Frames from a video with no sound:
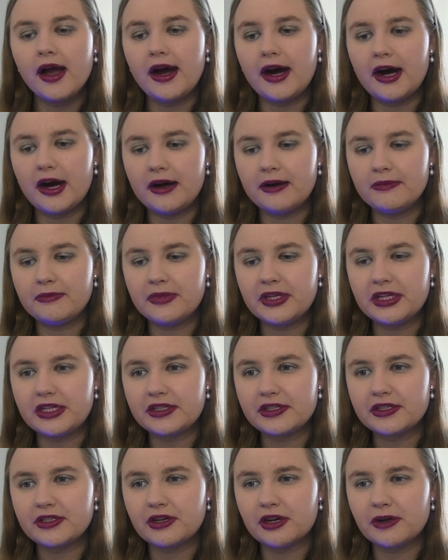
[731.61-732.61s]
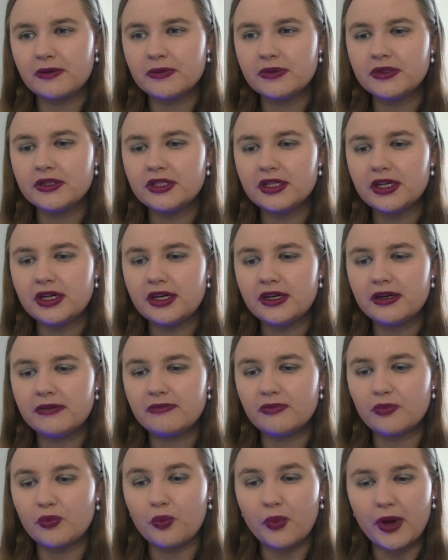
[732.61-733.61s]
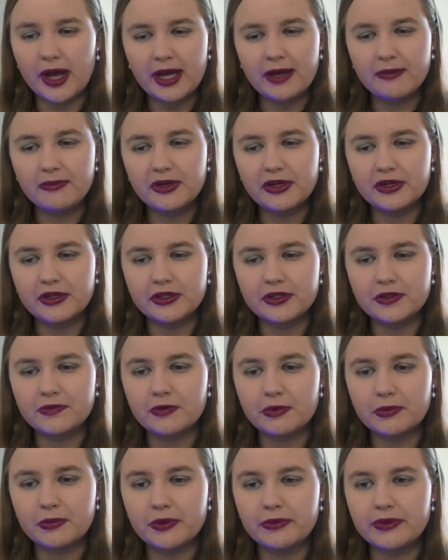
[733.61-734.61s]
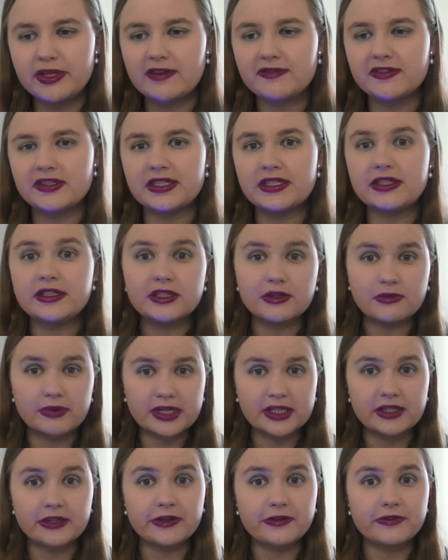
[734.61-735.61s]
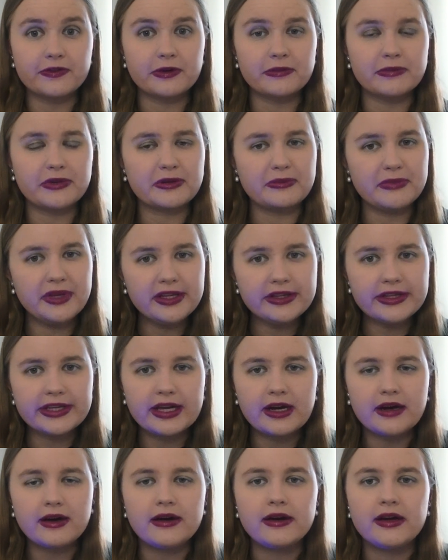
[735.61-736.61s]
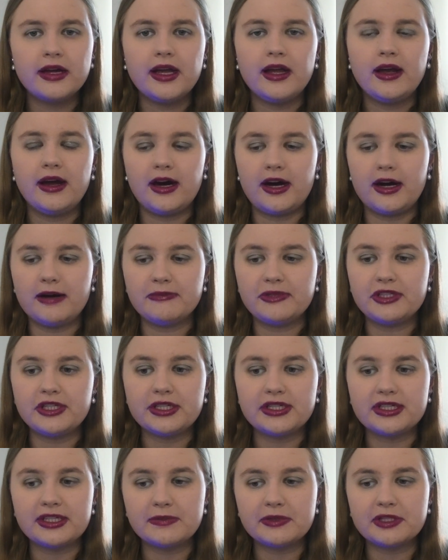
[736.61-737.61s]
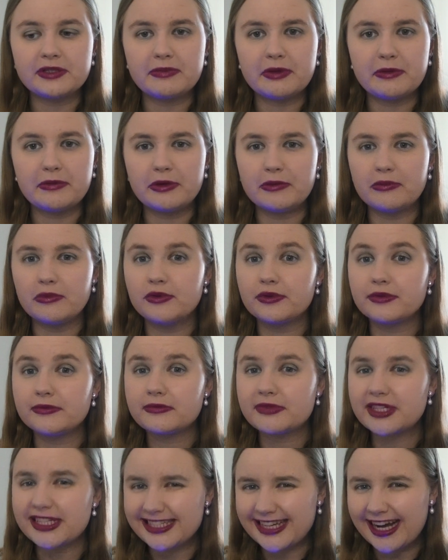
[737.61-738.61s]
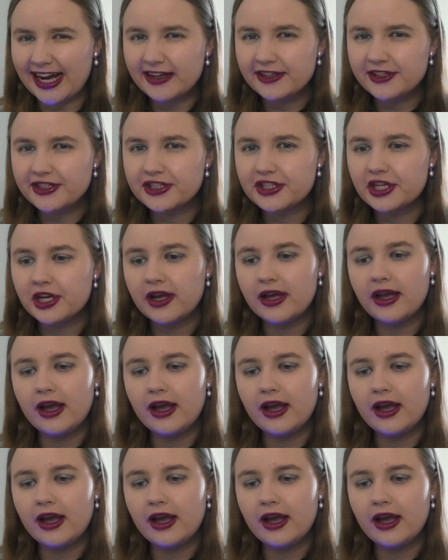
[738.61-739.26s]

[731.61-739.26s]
So I wonder where, because from what we have seen directly from Amelia, she seems to be a bit more detached.